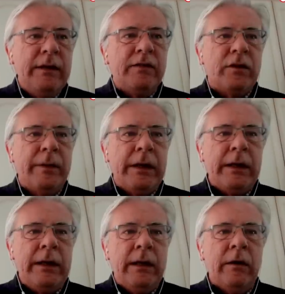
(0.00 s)
He's coming
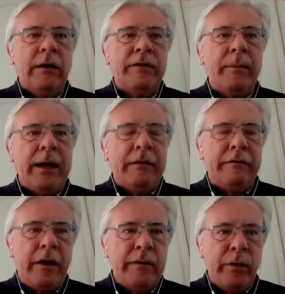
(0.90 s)
in here off the back
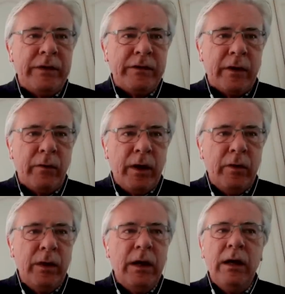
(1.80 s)
of 5 wins in a
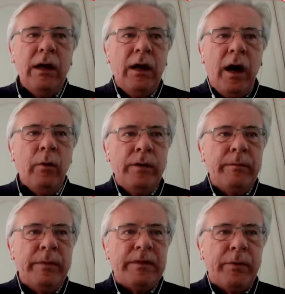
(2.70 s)
row. I
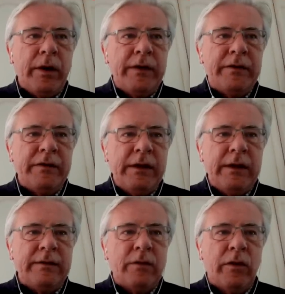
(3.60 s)
wouldn't be surprised to
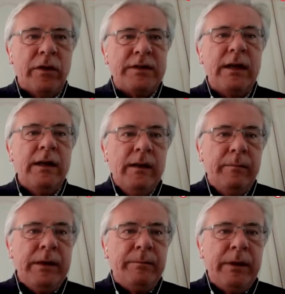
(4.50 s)
see this horse
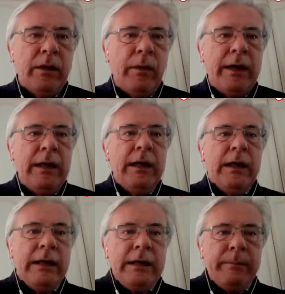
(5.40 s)
beat Billaway.
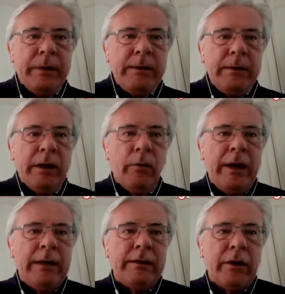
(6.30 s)
He beat
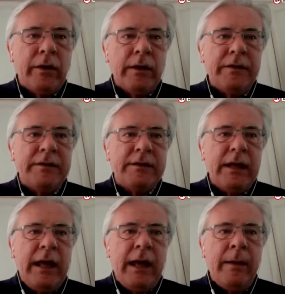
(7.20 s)
Billaway in Thurles
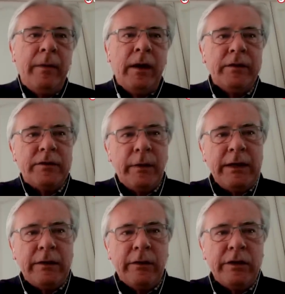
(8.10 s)
on the
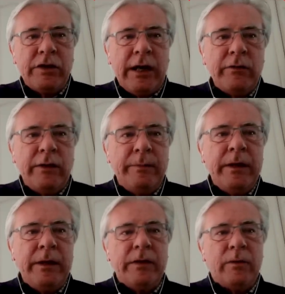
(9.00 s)
23rd of January,
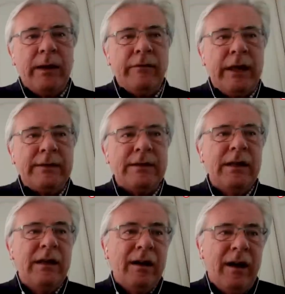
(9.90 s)
beat him by 12 lengths.
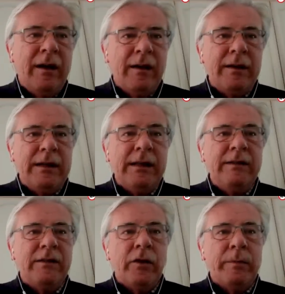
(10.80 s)
I think
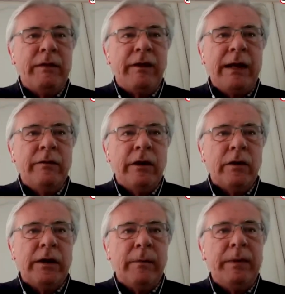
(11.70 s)
he's going to be value. You're
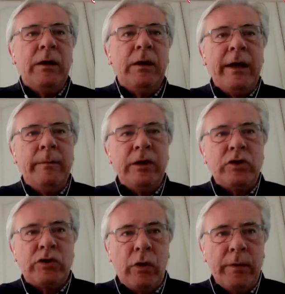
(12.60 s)
looking at Billaway will be a
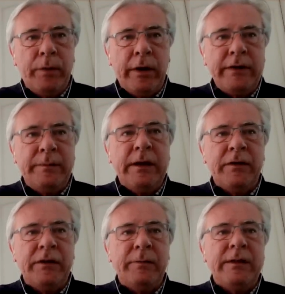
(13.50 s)
short price
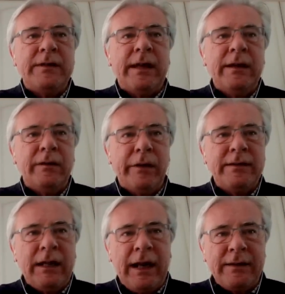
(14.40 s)
because he's been second in the
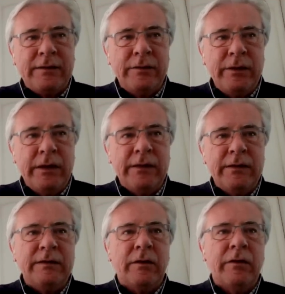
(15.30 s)
race the last 2
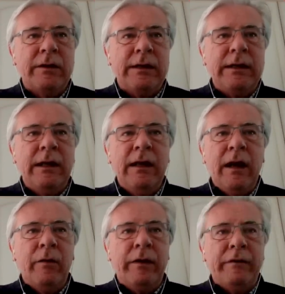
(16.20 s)
years. He's currently
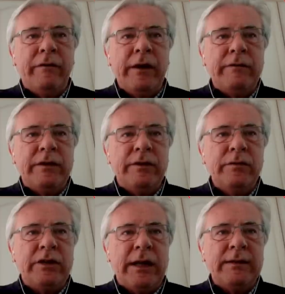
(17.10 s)
around a
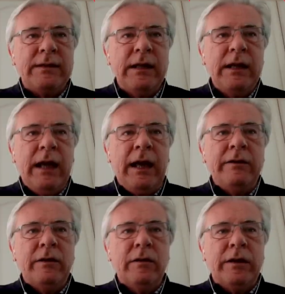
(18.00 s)
5-2 chance.
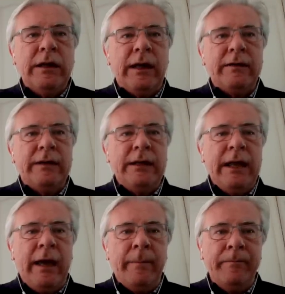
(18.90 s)
And you're looking at
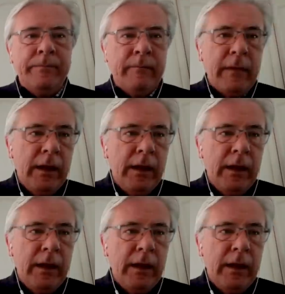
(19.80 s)
the